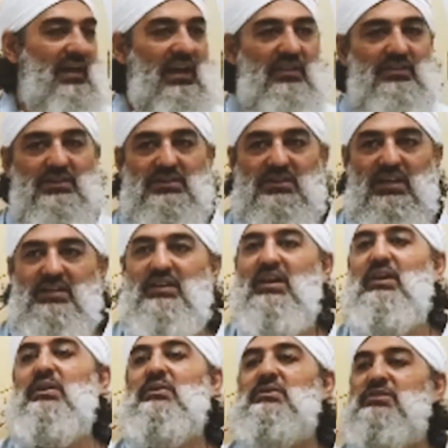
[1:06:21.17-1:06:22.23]
others say no,
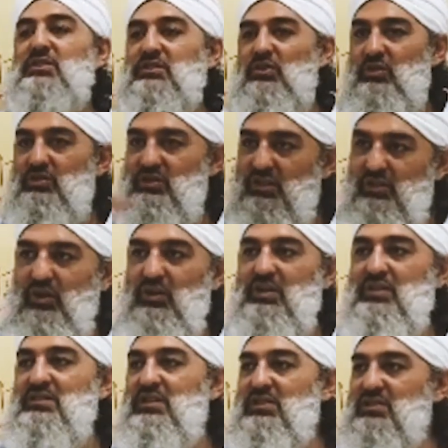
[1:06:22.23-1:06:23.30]
it was just because the dog
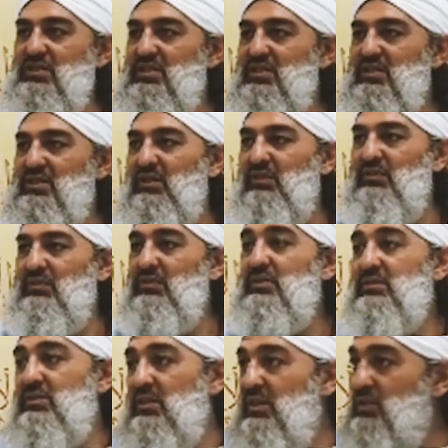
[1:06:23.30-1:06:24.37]
is najis itself.
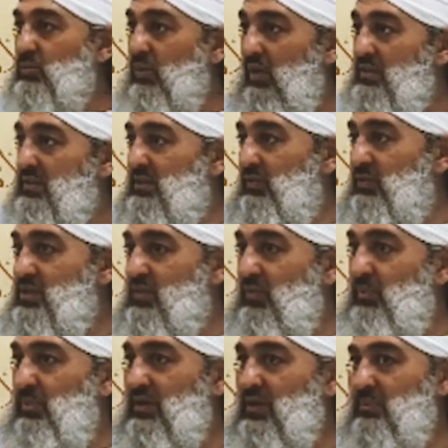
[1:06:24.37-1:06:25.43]
So that's why there's a difference of
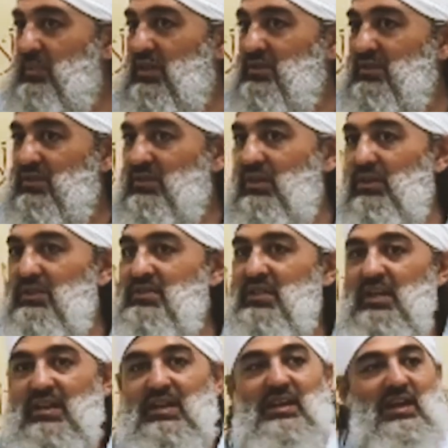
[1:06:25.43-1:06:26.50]
opinion amongst the scholars.
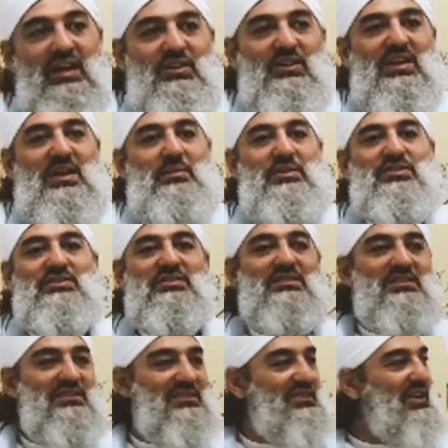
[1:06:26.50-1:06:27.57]
And look how much
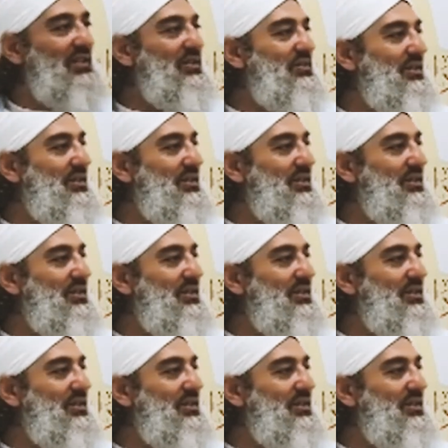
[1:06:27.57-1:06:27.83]
total